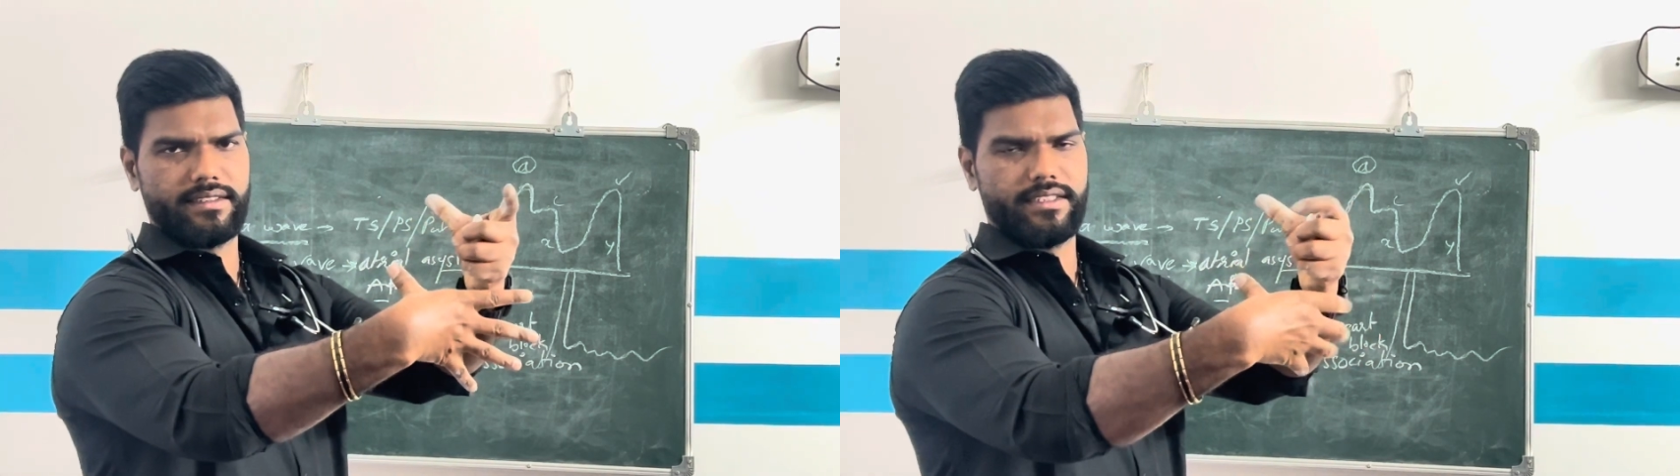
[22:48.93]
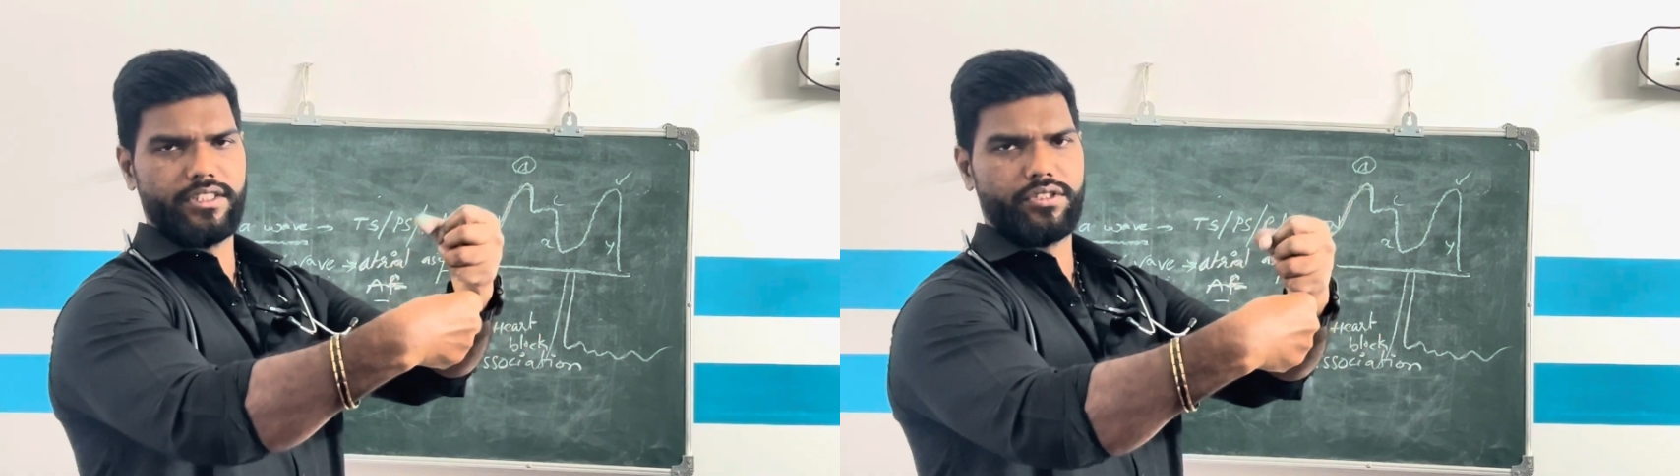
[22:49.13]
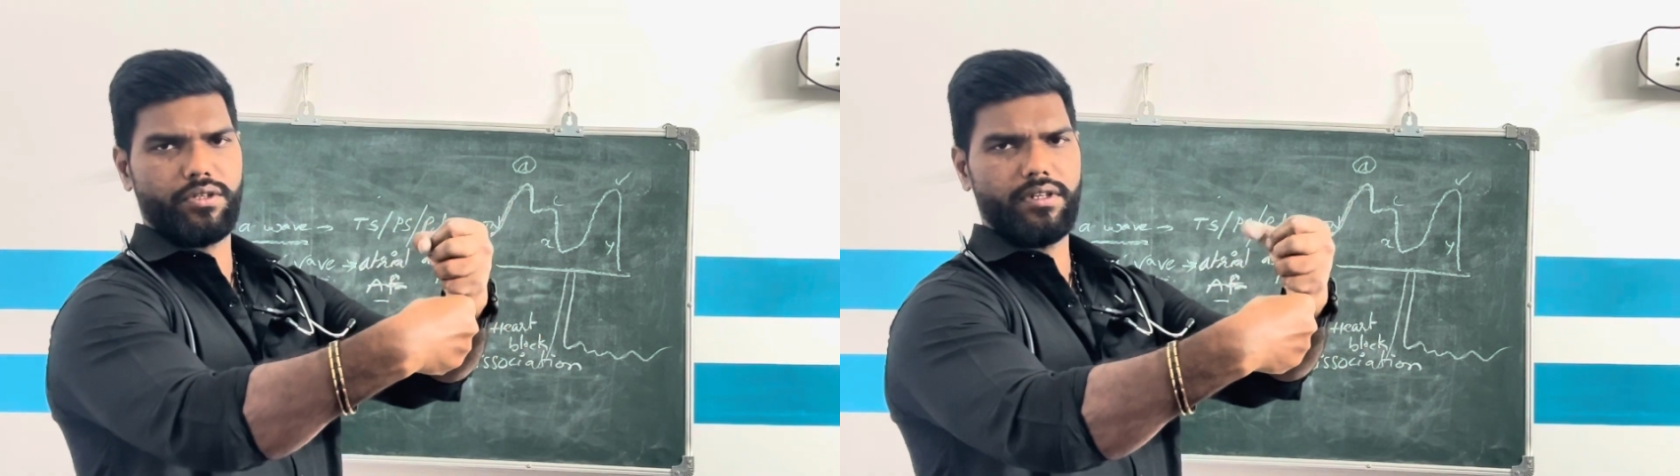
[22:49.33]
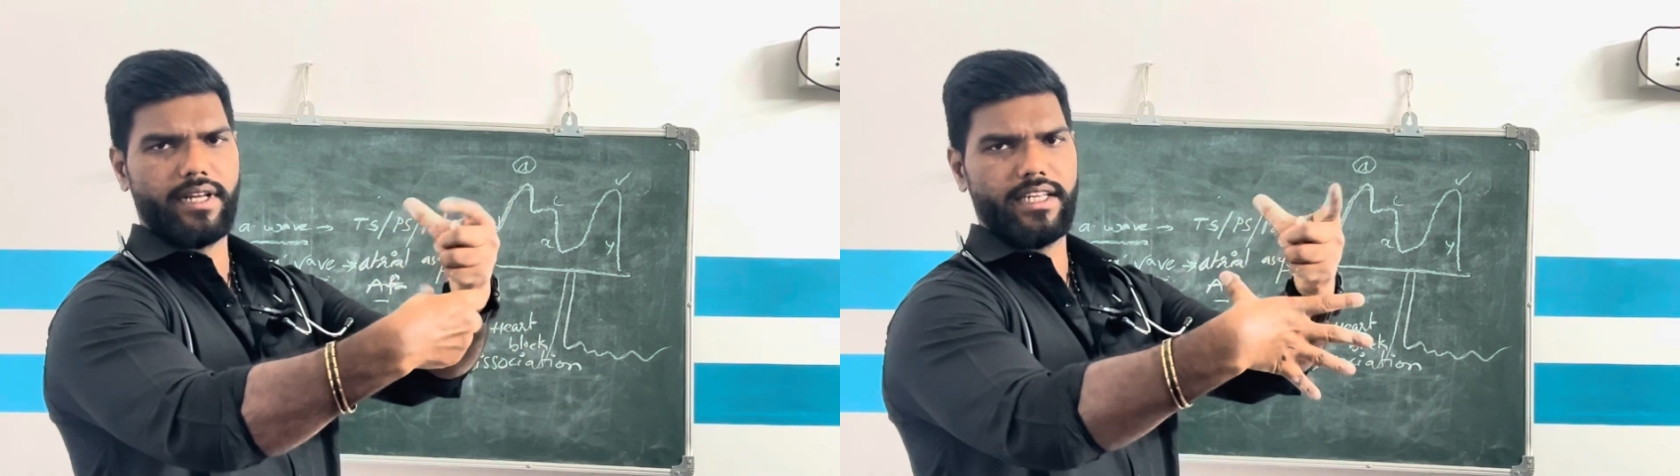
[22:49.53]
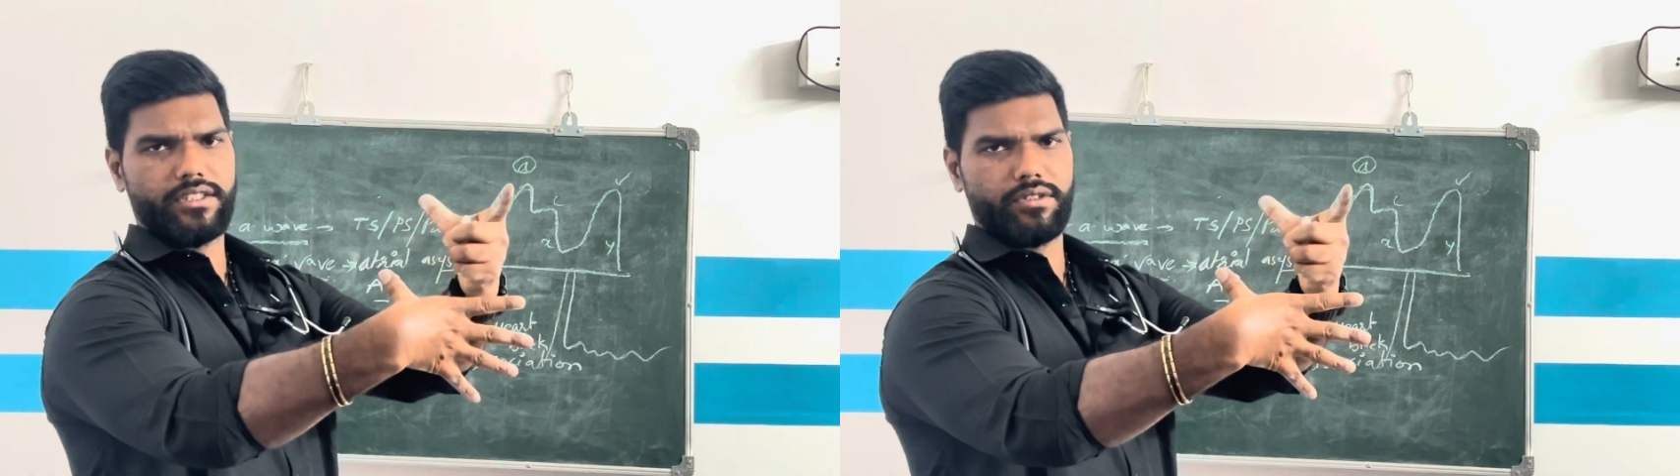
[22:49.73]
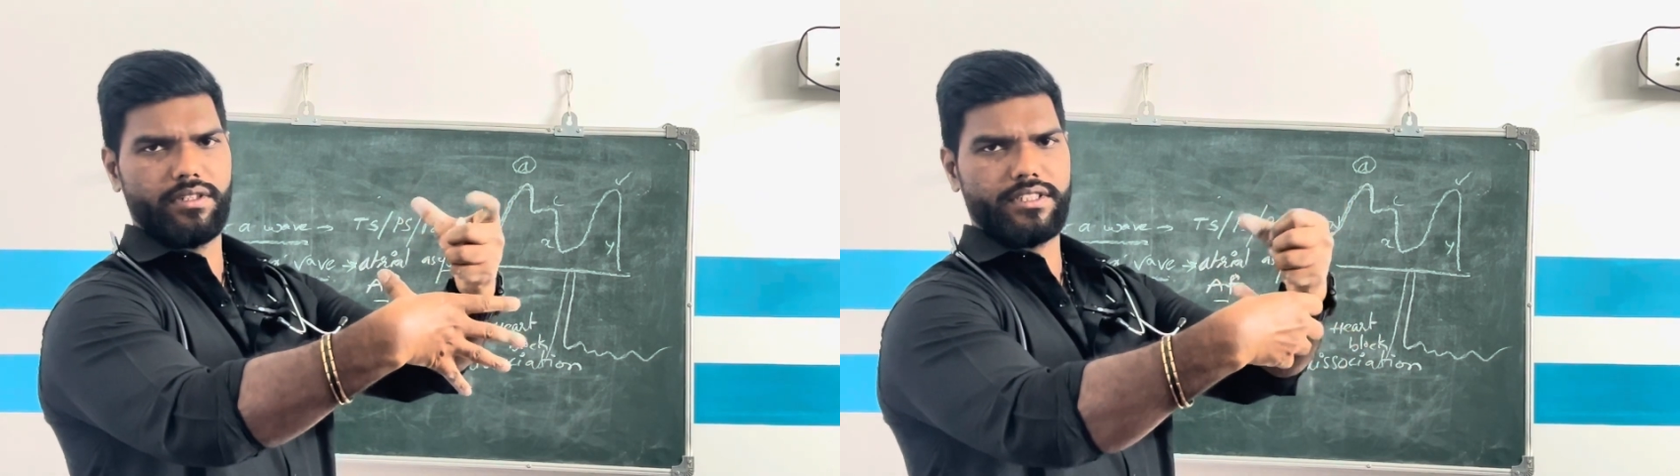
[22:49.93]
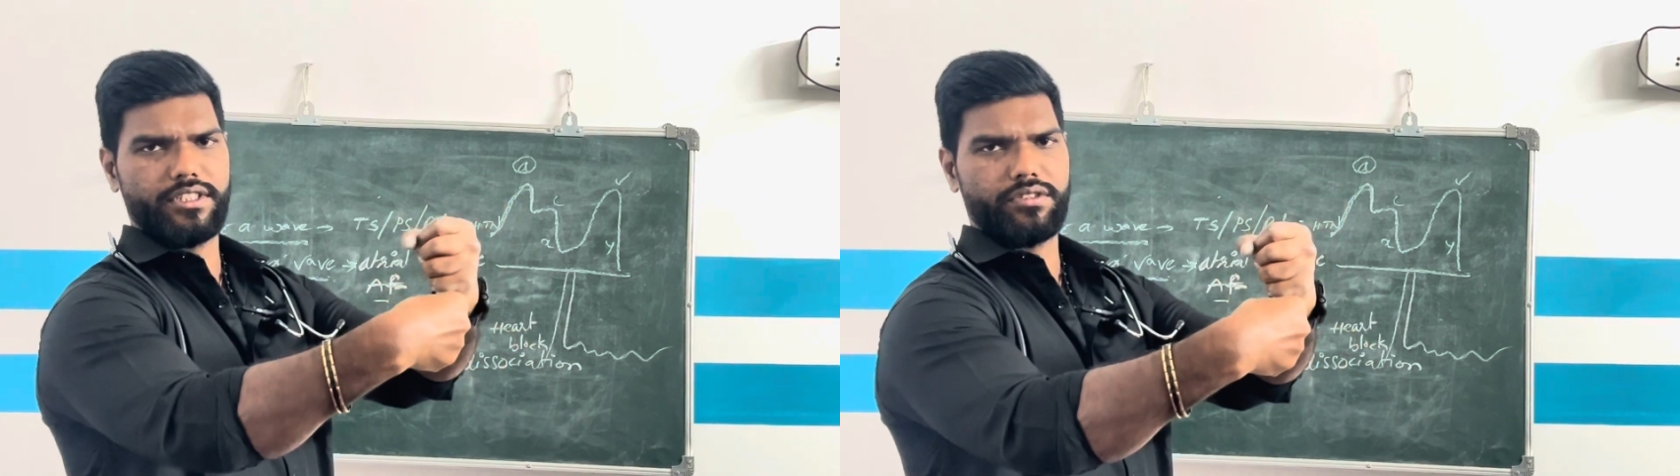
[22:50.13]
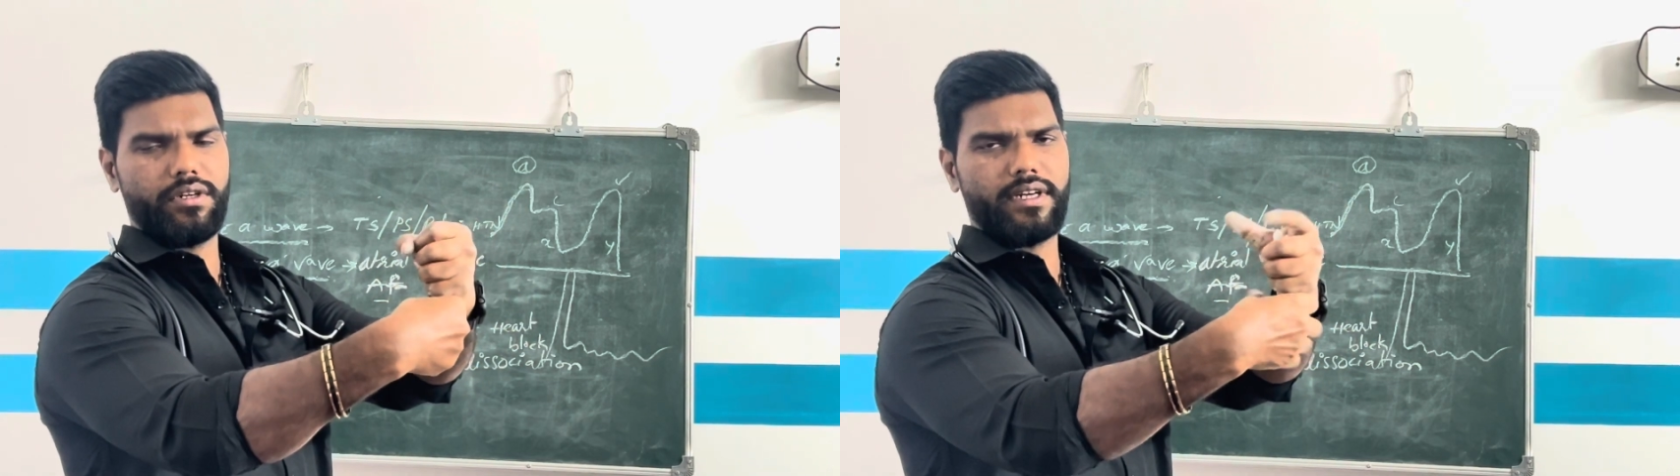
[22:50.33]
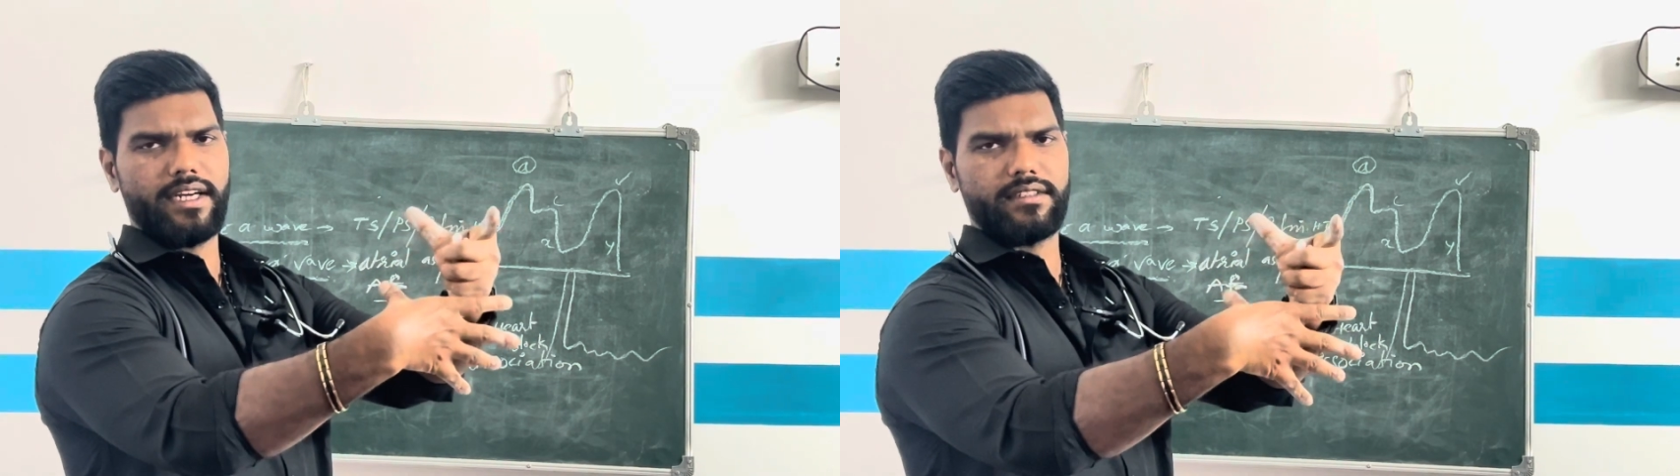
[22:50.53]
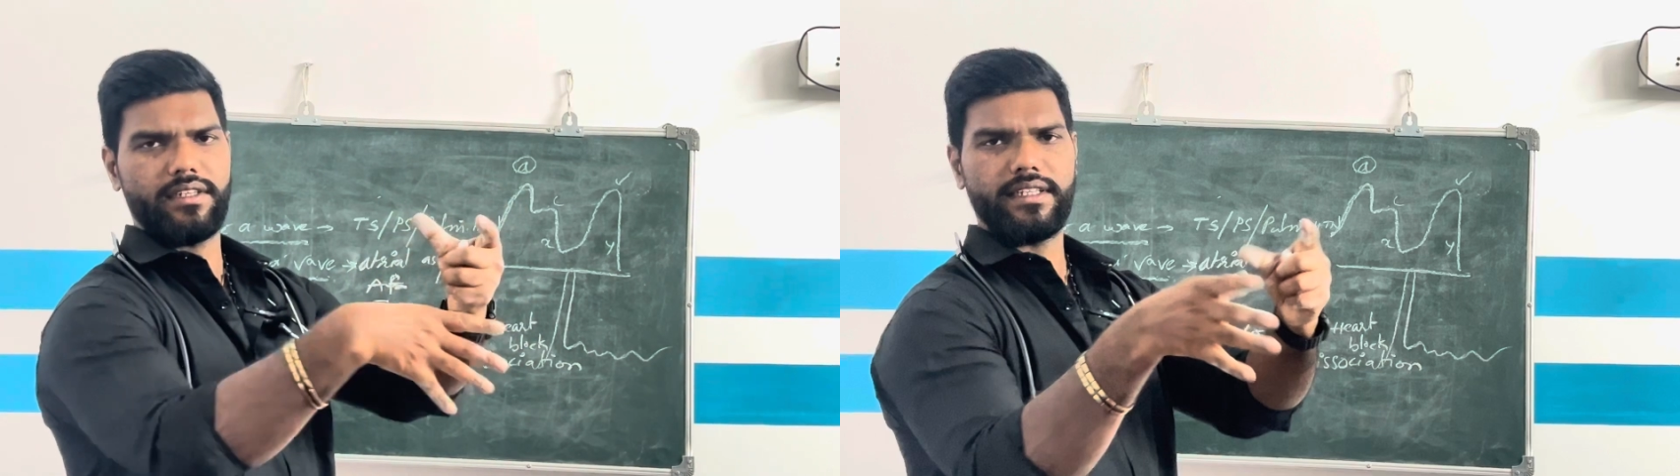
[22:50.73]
Systole diastole